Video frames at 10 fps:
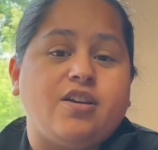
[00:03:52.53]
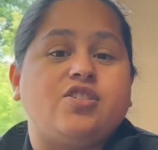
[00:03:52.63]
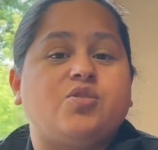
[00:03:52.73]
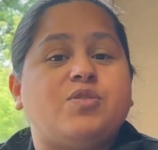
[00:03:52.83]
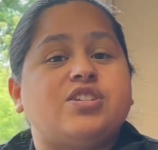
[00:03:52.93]

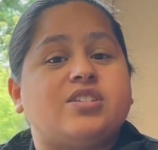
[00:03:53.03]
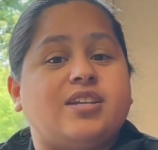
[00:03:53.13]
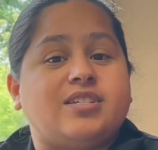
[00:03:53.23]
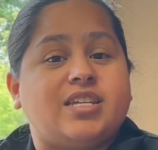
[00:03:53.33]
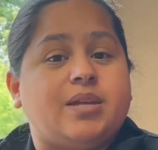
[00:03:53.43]
So we just like
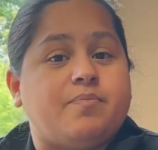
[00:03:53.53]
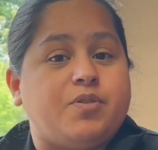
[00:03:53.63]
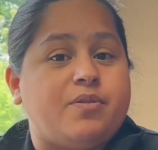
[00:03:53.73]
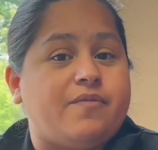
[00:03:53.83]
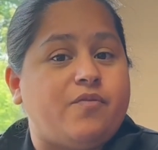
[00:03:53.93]
to keep
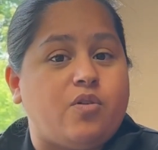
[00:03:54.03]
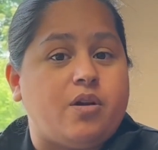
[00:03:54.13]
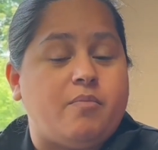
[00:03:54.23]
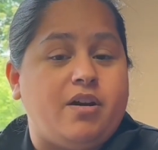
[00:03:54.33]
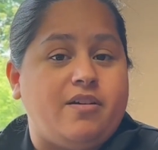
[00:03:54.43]
you
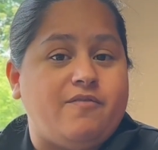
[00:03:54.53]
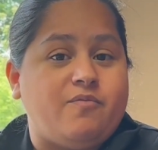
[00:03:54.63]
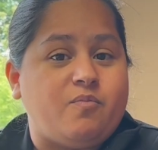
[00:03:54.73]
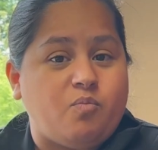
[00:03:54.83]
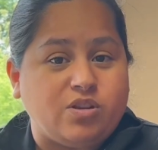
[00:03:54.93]
informed of
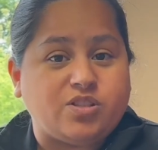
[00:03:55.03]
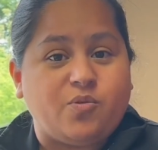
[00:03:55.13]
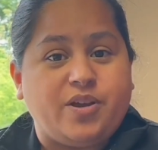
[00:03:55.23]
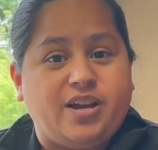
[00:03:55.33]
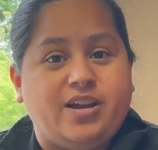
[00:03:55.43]
what's
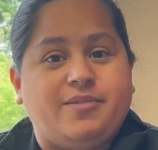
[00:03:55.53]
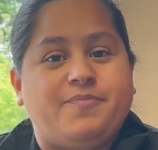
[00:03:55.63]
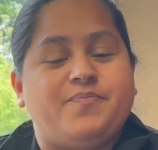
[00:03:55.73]
going on.